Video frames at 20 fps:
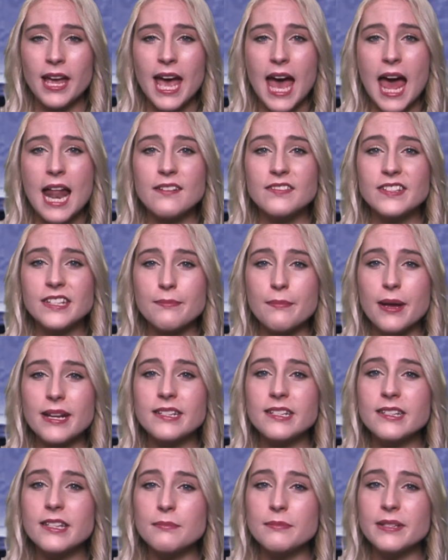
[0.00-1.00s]
and have
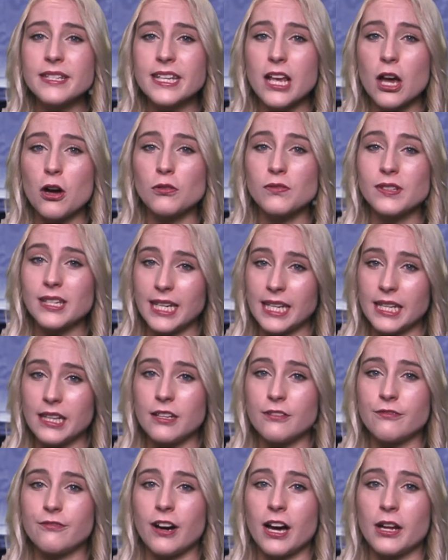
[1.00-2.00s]
cemented themselves in the
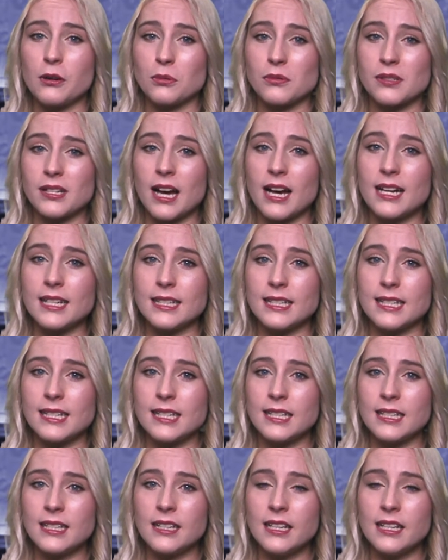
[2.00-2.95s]
finals hunt.